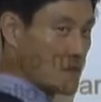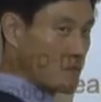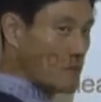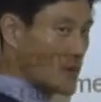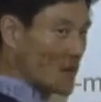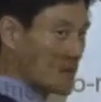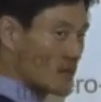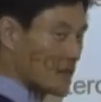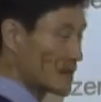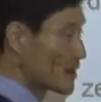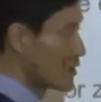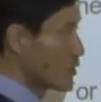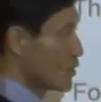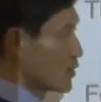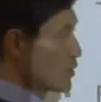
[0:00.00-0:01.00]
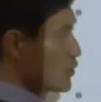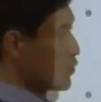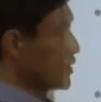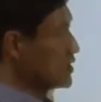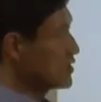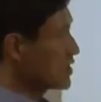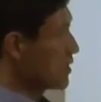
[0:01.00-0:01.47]
But
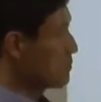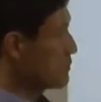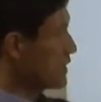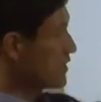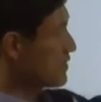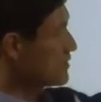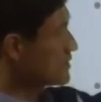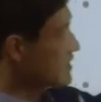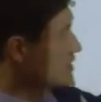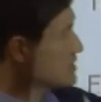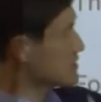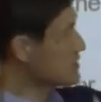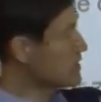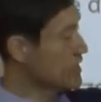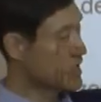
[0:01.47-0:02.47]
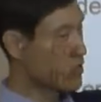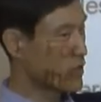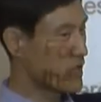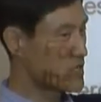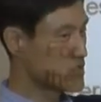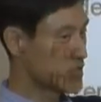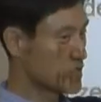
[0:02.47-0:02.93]
when you compare this
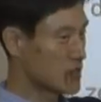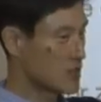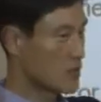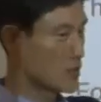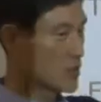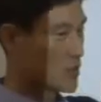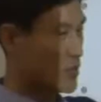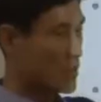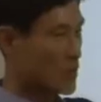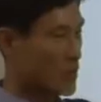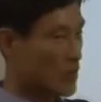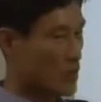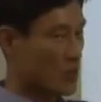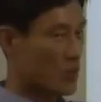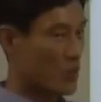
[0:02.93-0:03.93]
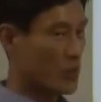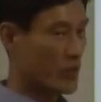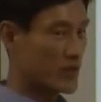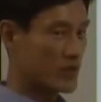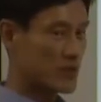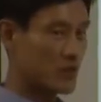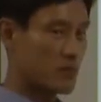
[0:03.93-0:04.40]
equation
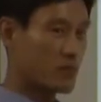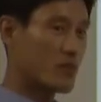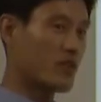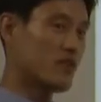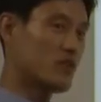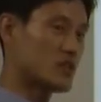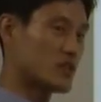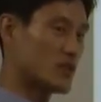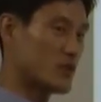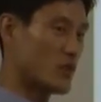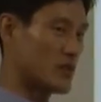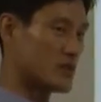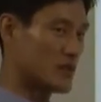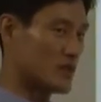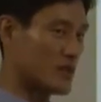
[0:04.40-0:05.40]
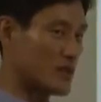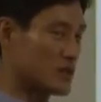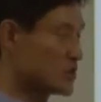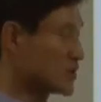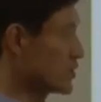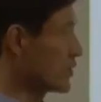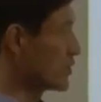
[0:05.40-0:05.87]
with the previous equation that I
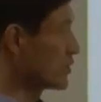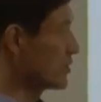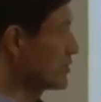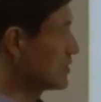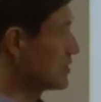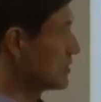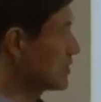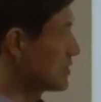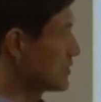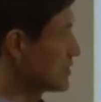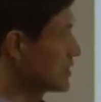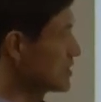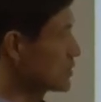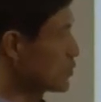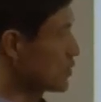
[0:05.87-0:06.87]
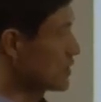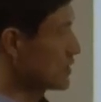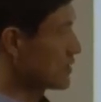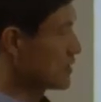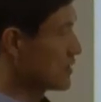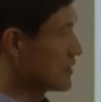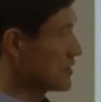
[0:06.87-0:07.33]
showed you, this one,
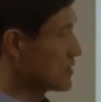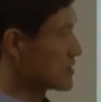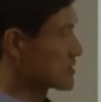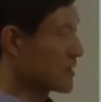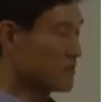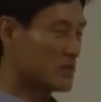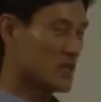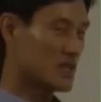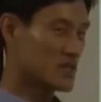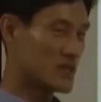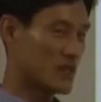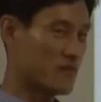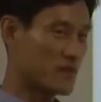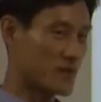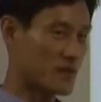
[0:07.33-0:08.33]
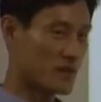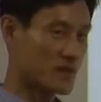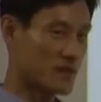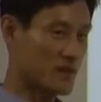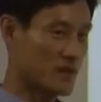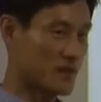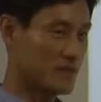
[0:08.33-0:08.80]
something is different,
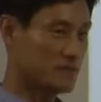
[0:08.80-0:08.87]
right?